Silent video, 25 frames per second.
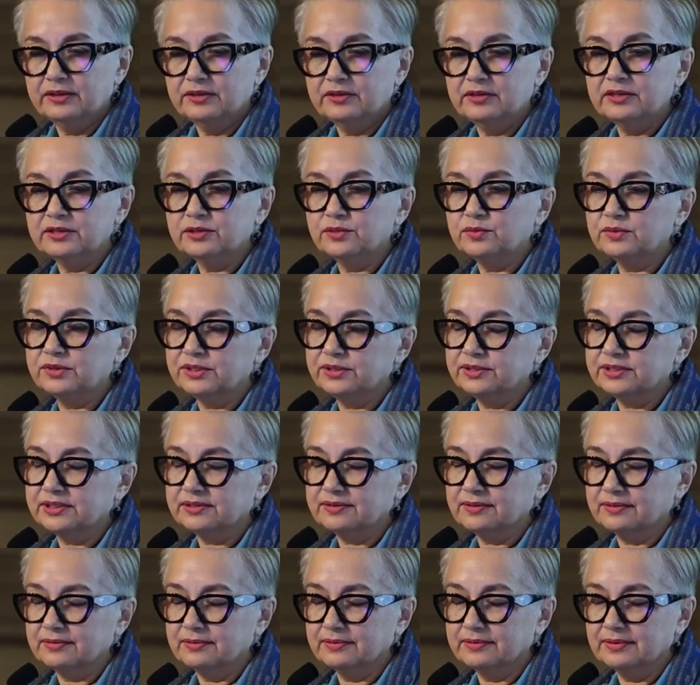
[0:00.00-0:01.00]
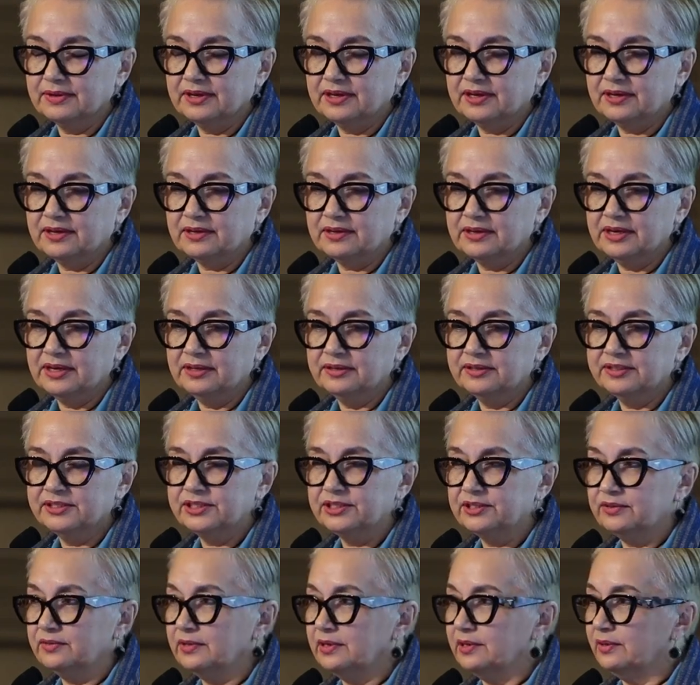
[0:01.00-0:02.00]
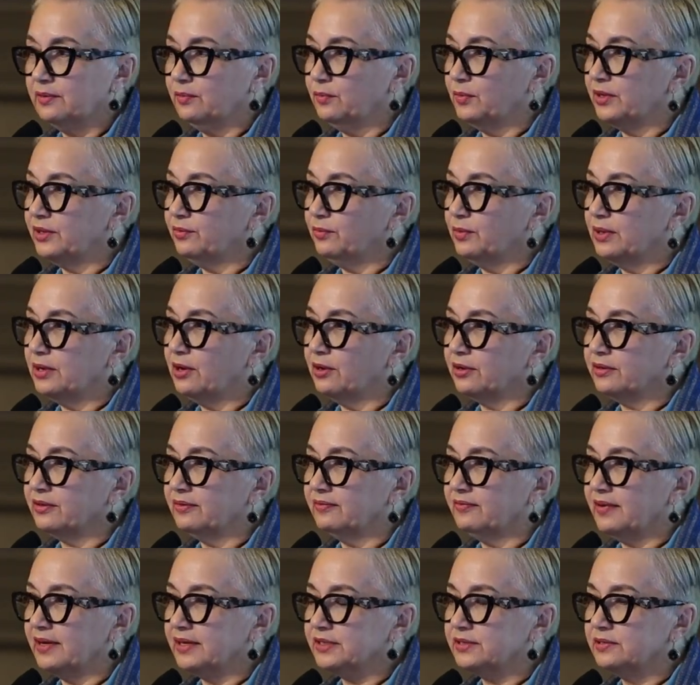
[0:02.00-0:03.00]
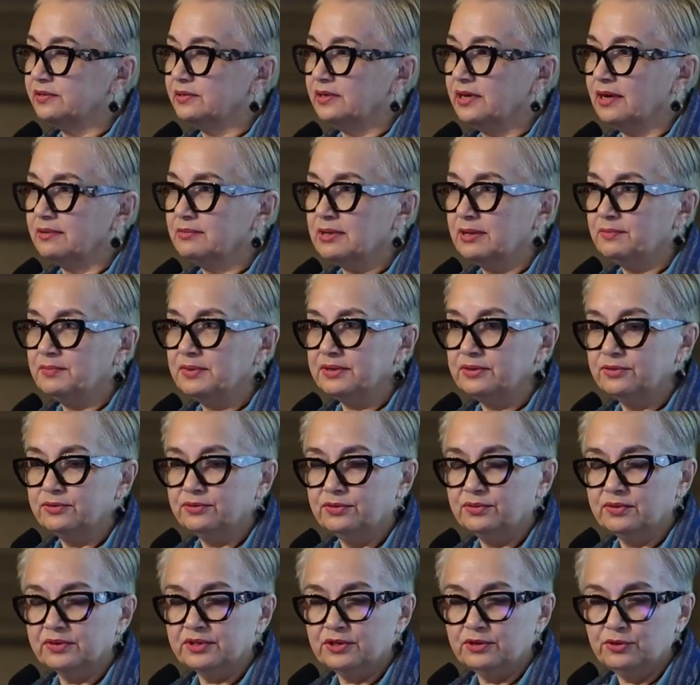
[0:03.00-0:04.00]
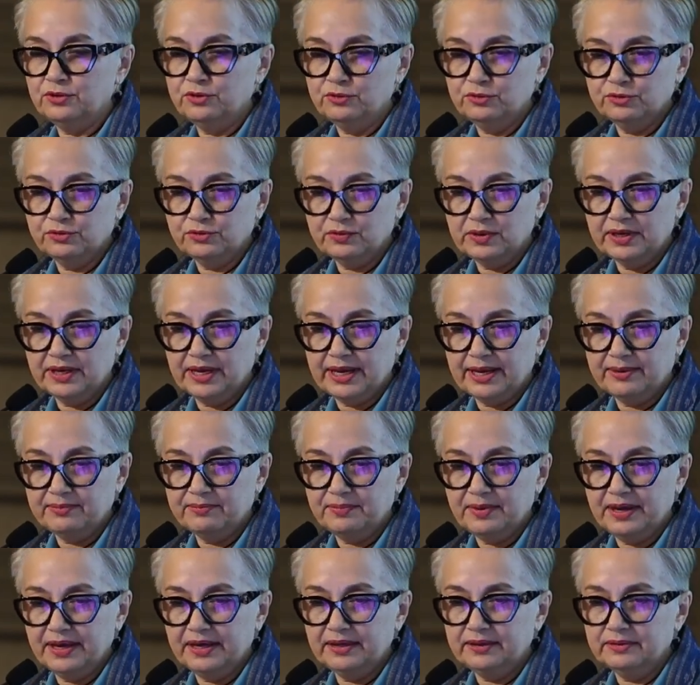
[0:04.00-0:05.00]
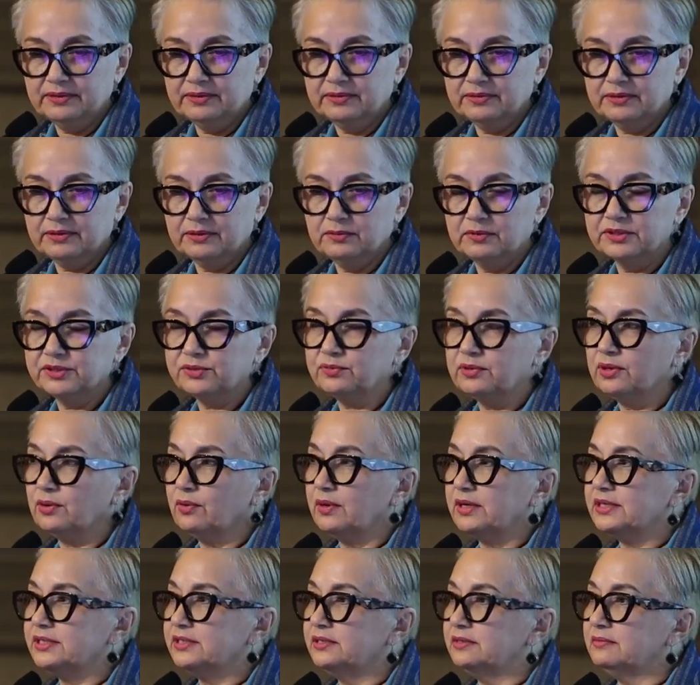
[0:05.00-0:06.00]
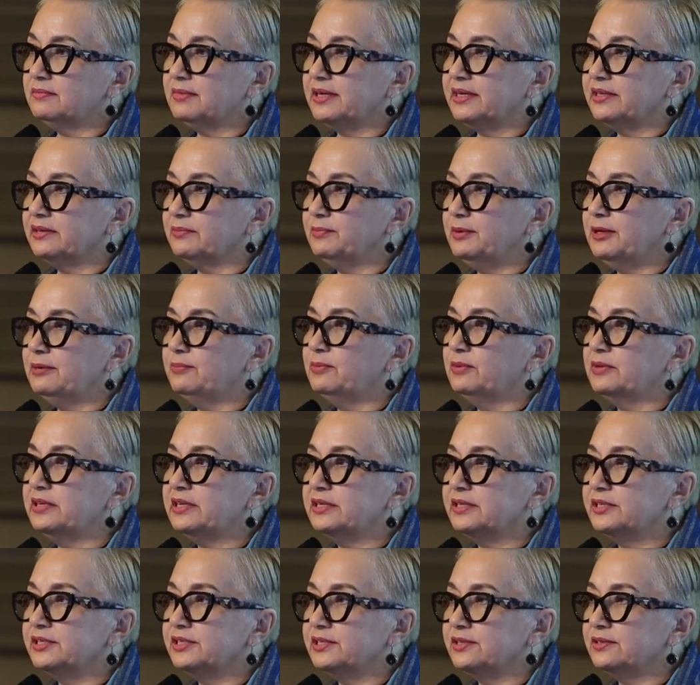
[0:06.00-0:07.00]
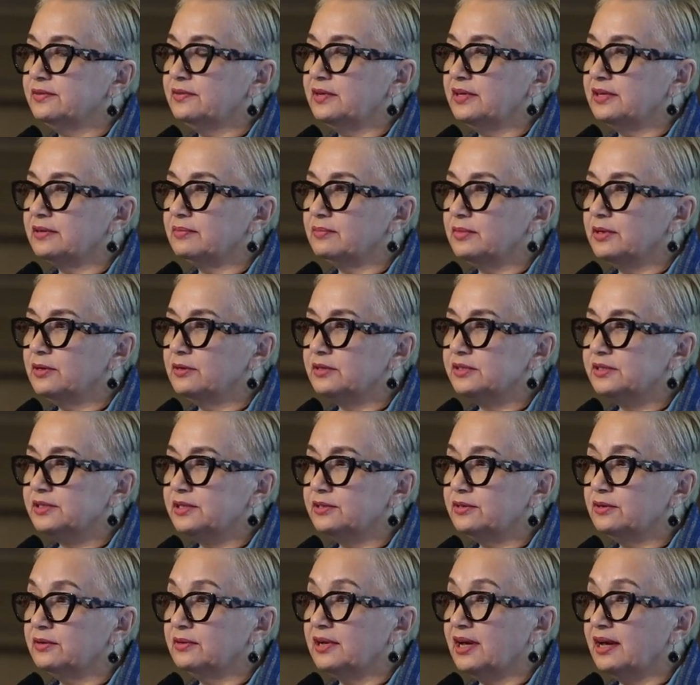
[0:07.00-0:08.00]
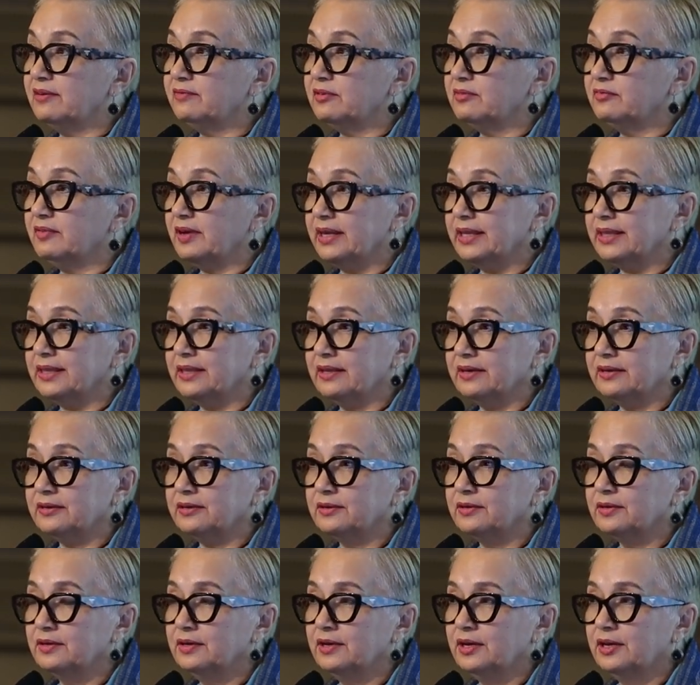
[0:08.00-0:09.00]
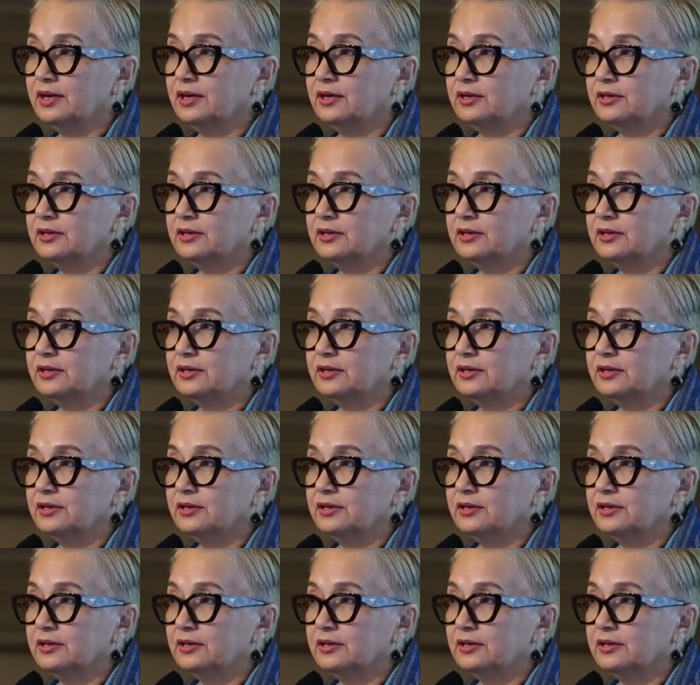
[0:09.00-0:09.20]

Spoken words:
This was in Syrian when we got the vets to come up and do the neutering campaign. It was requested by the people in Syrian because they don't have a vet there.